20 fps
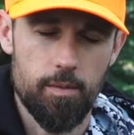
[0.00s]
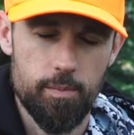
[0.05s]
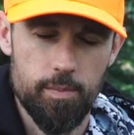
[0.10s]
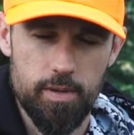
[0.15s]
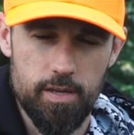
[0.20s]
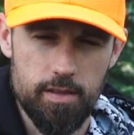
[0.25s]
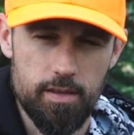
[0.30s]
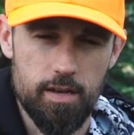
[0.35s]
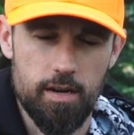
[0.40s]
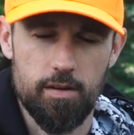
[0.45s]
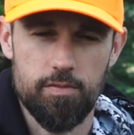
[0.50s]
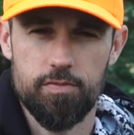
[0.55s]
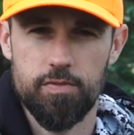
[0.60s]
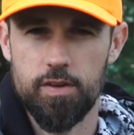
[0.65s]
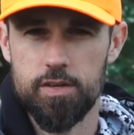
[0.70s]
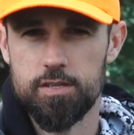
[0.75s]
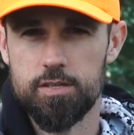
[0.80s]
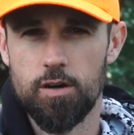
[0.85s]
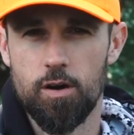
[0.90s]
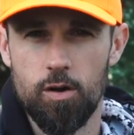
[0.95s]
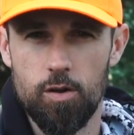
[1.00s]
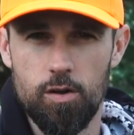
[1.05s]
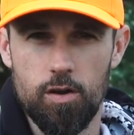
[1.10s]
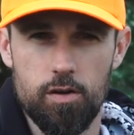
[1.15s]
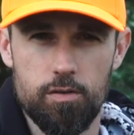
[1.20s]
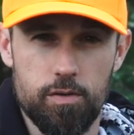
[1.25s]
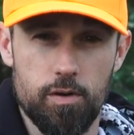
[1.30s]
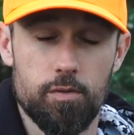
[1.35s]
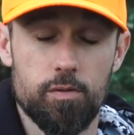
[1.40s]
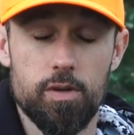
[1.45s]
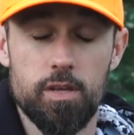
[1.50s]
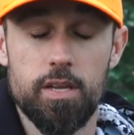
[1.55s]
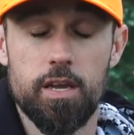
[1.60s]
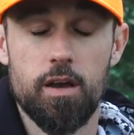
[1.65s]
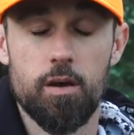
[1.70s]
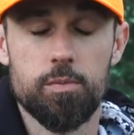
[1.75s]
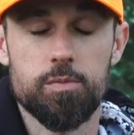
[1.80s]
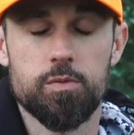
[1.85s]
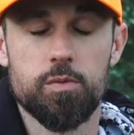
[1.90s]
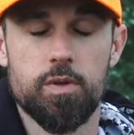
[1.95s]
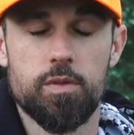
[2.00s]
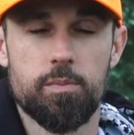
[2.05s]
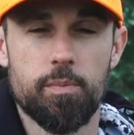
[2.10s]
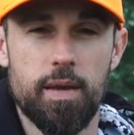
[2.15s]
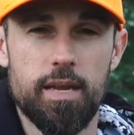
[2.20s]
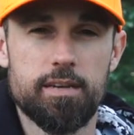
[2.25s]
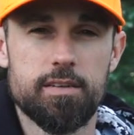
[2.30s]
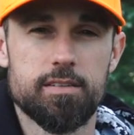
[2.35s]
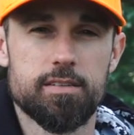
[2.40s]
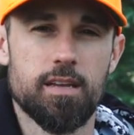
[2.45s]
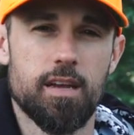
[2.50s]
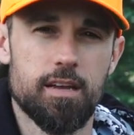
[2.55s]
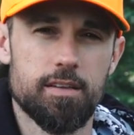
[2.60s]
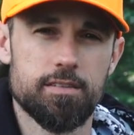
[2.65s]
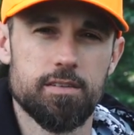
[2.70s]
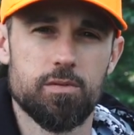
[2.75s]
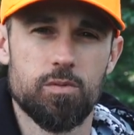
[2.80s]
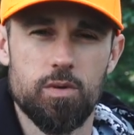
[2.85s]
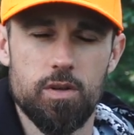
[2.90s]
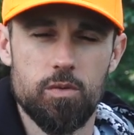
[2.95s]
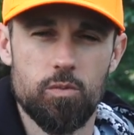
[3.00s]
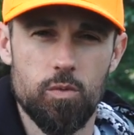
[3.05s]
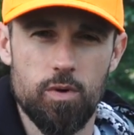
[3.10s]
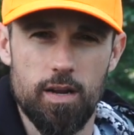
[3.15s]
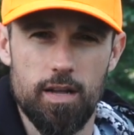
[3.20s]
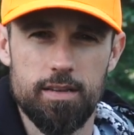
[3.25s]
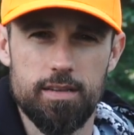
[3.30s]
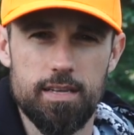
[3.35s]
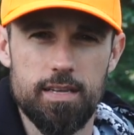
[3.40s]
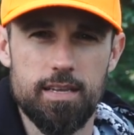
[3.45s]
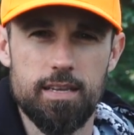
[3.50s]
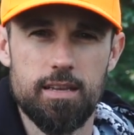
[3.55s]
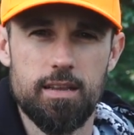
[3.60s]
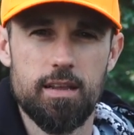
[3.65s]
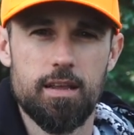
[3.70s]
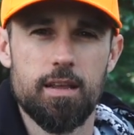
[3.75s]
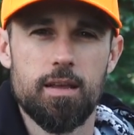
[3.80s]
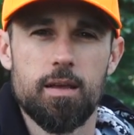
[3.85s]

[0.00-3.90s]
Being that I fish all over, it really helps with bait designs and what I need.